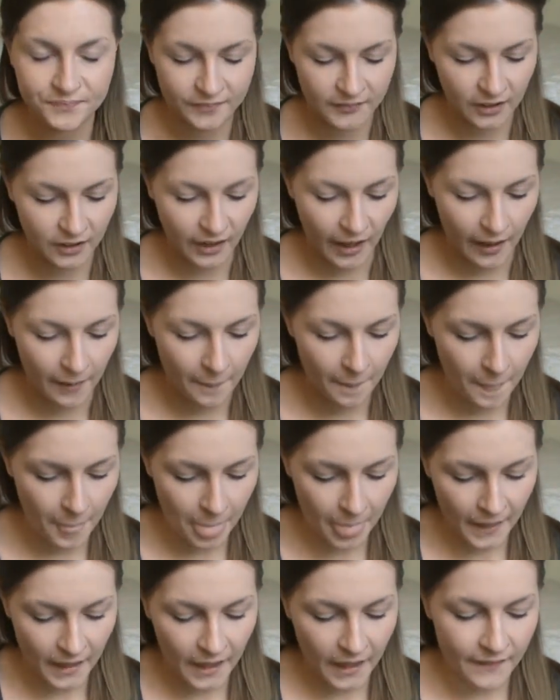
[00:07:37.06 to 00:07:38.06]
Okay.
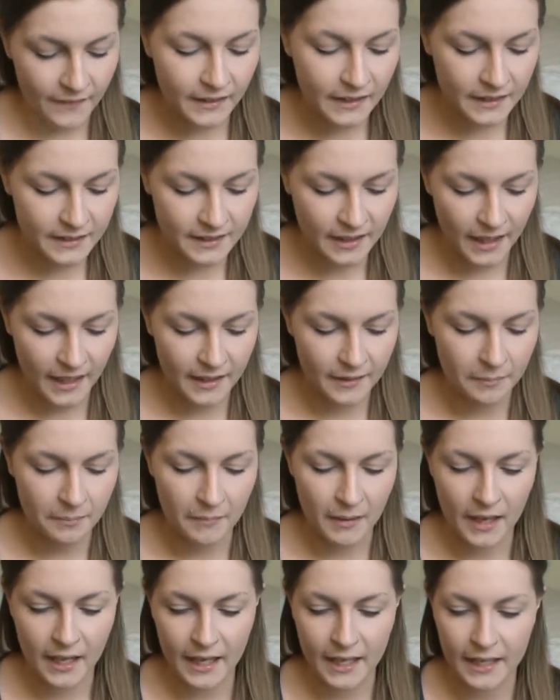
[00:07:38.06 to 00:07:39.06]
And then I take
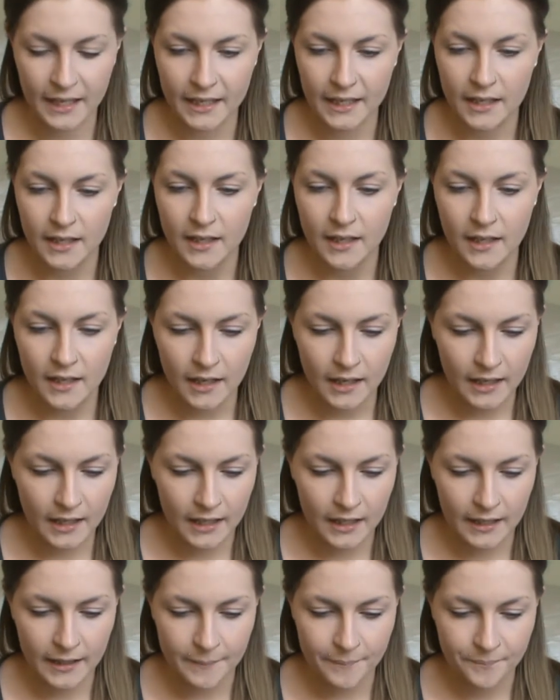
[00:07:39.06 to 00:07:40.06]
my
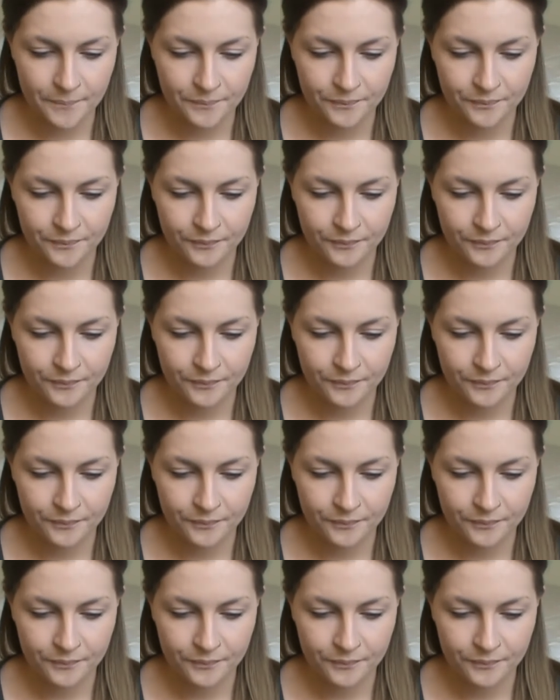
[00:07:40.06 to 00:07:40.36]
e.l.f.